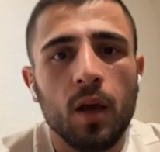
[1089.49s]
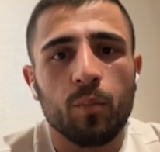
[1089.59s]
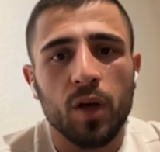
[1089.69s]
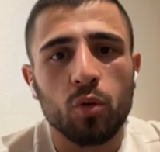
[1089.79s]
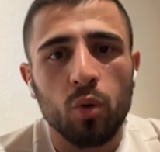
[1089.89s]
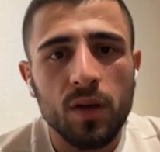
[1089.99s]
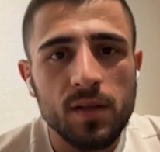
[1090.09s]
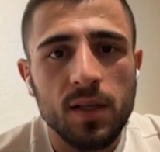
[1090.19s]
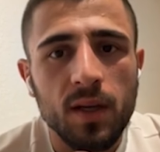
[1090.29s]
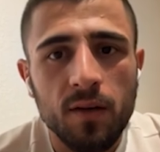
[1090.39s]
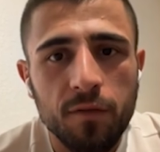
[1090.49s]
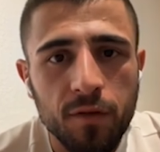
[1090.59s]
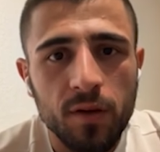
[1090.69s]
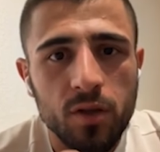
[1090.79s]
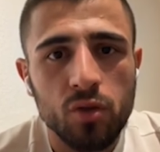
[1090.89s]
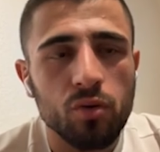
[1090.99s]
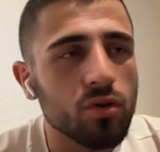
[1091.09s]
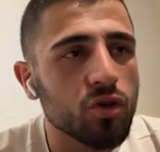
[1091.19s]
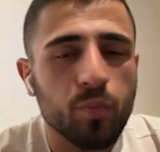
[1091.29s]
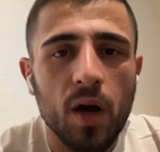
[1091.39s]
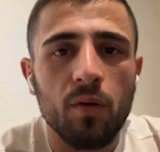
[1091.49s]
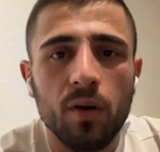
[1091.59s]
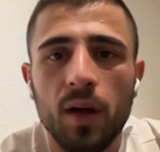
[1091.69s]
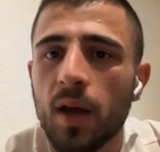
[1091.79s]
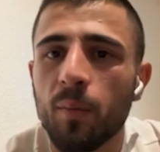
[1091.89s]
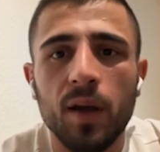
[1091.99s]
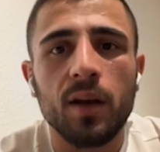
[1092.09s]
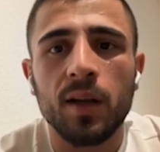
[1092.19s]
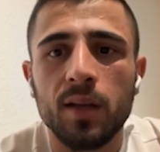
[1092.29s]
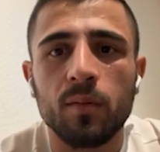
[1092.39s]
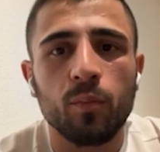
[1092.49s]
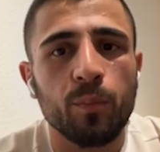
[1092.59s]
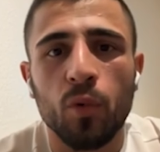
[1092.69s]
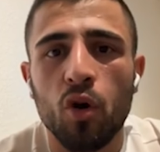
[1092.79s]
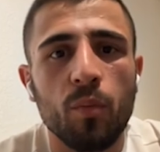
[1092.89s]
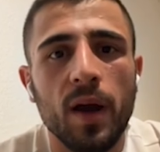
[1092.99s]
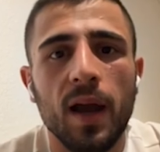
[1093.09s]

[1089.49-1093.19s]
But once he gonna feel this Kurdish power, I'm gonna let him go back.